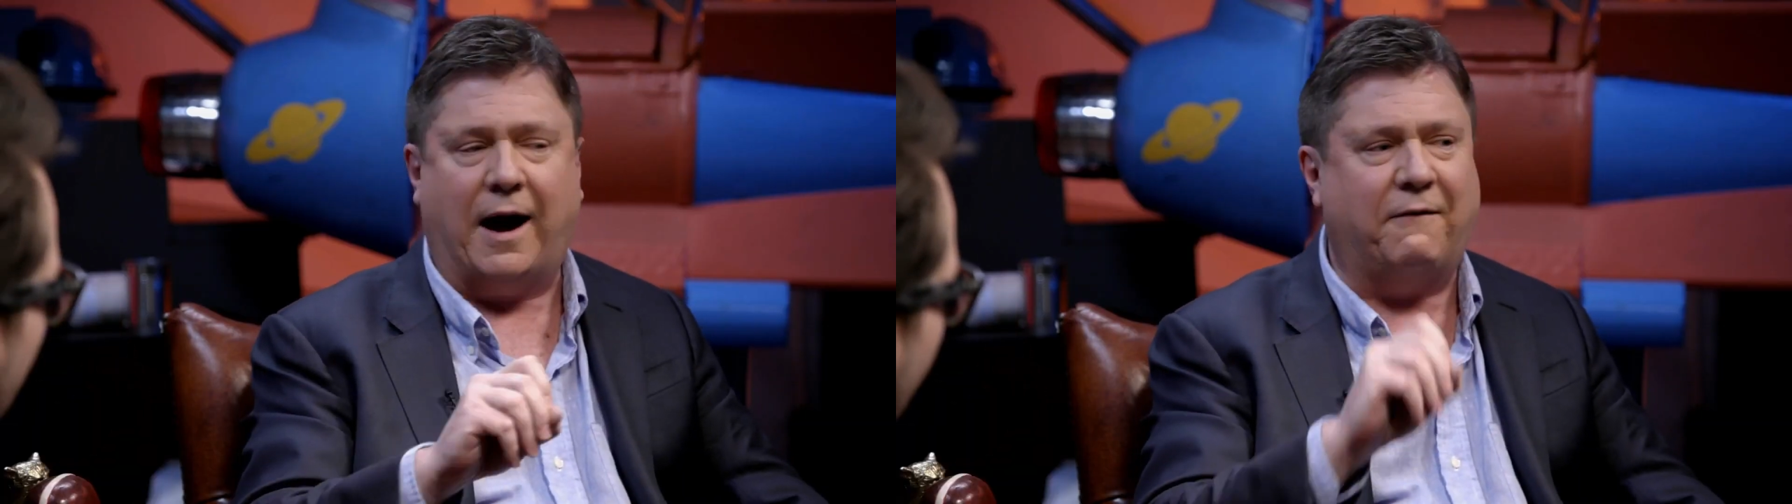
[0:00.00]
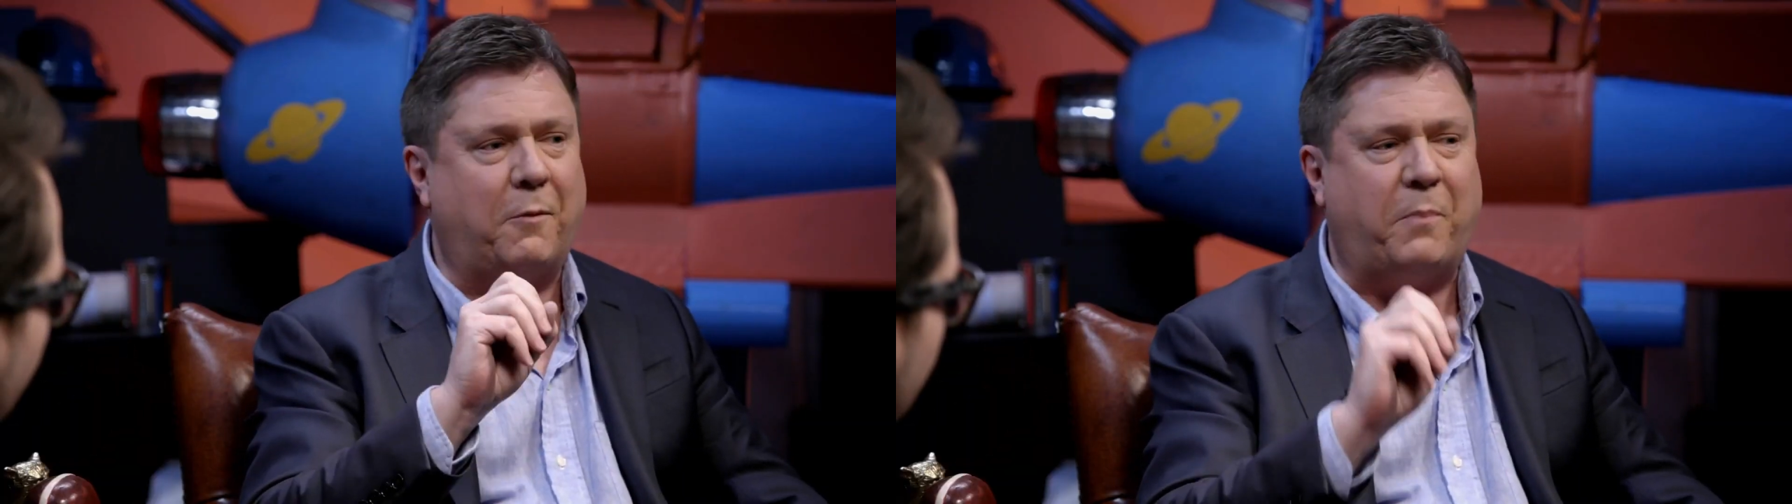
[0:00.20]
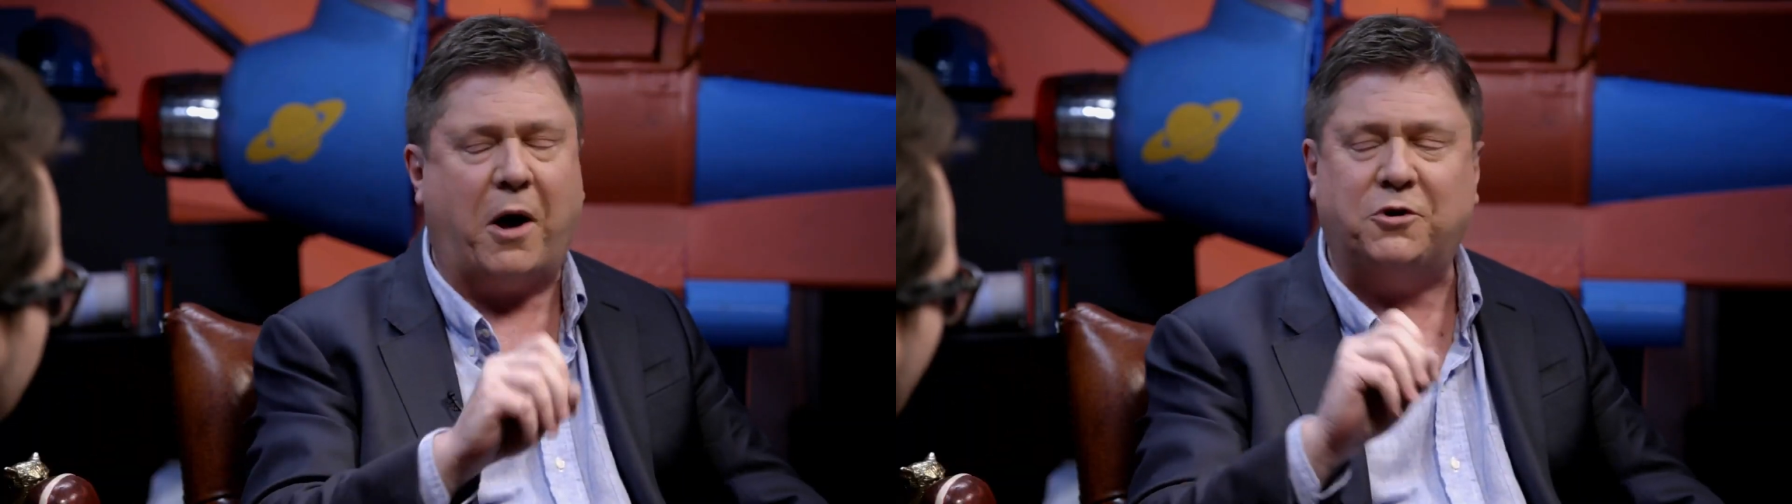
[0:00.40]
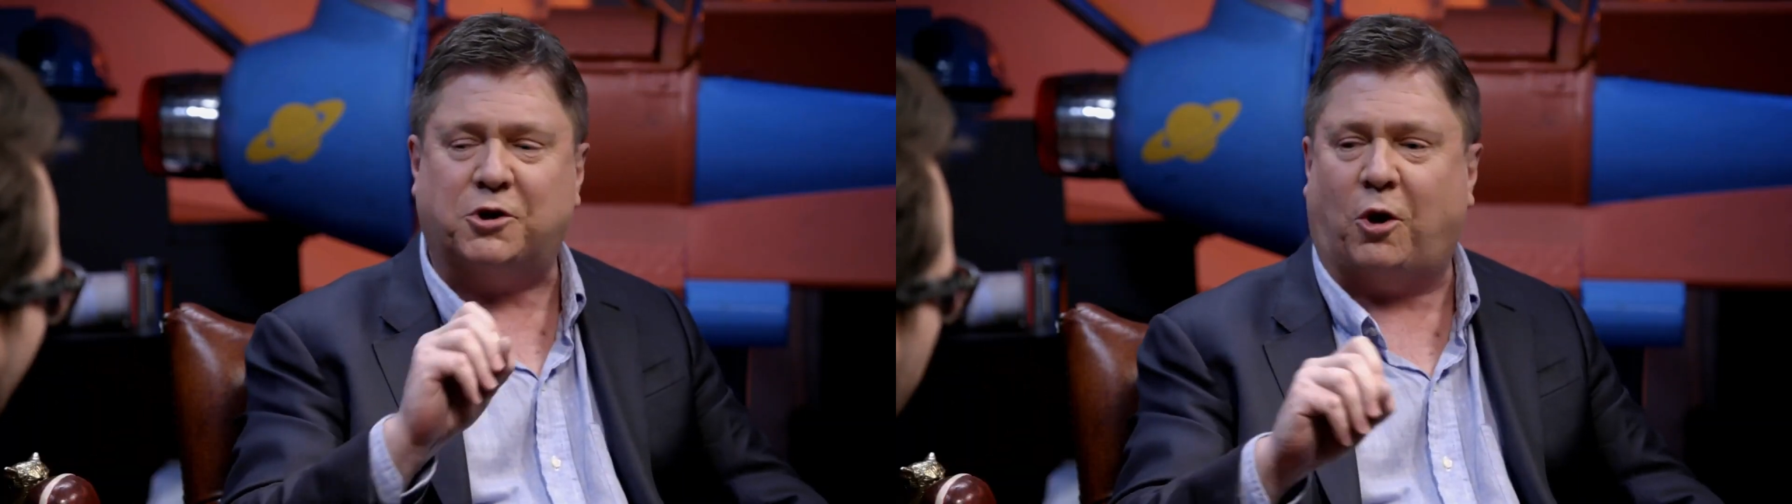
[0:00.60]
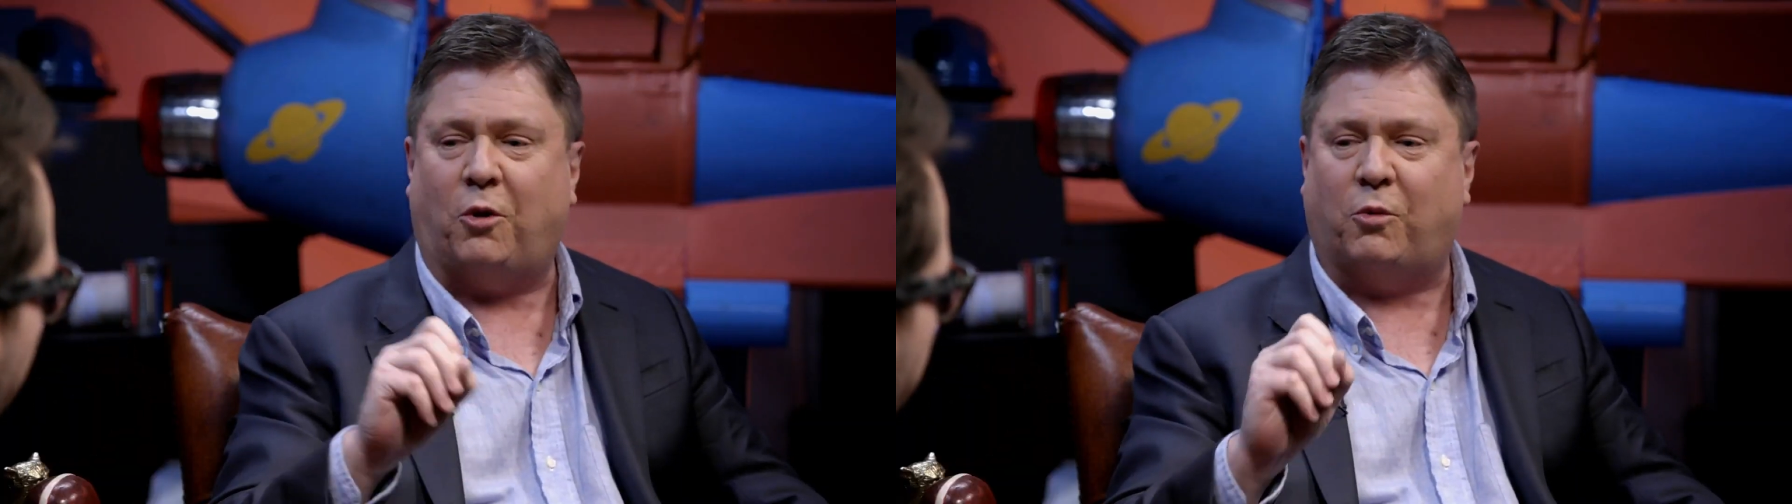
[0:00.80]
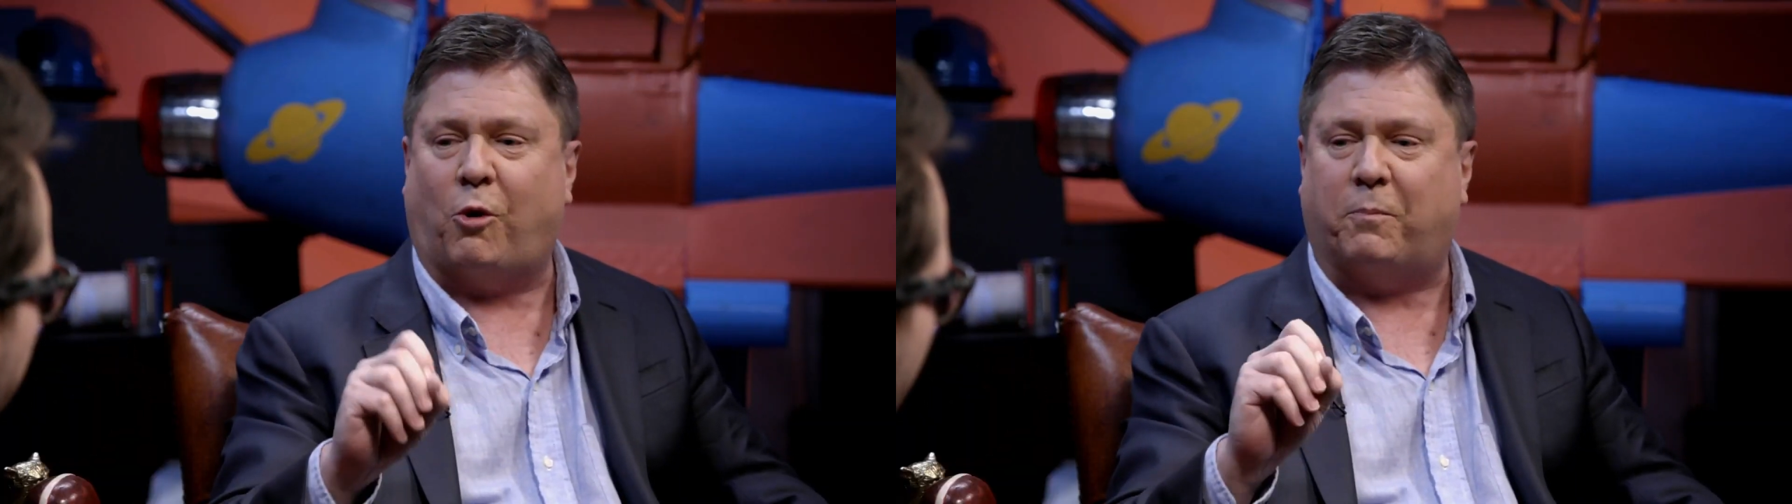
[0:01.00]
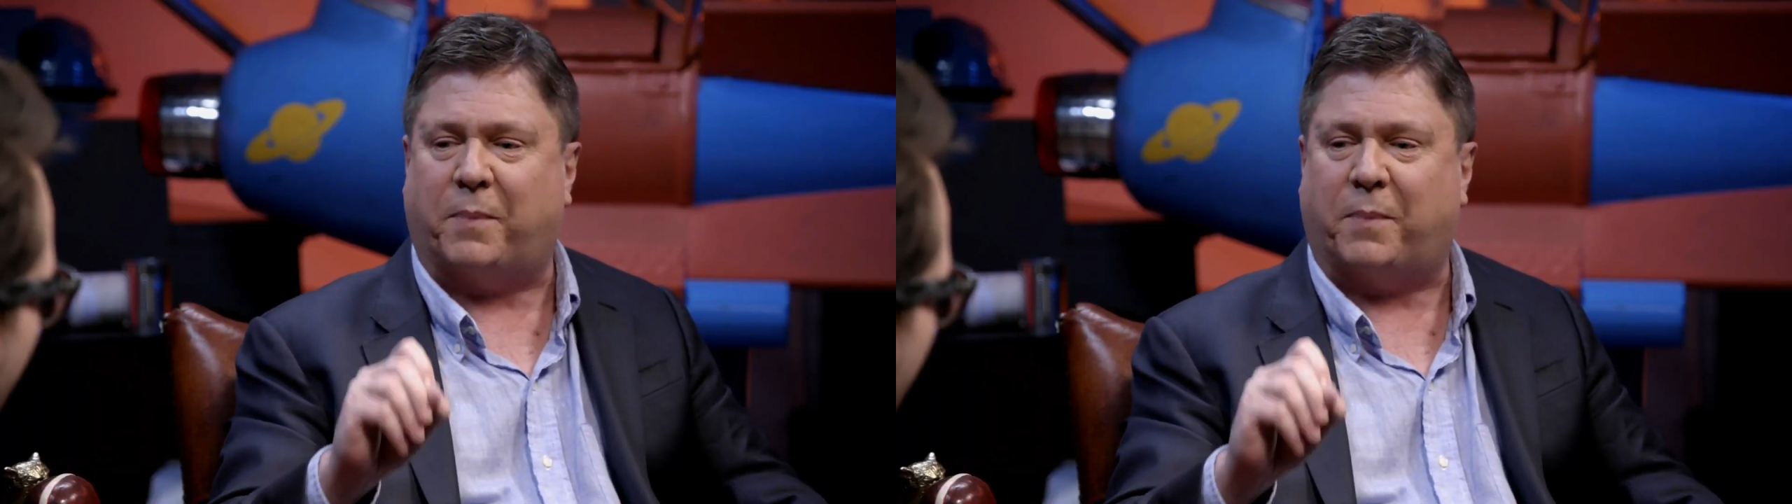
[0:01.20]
of the post-Cold War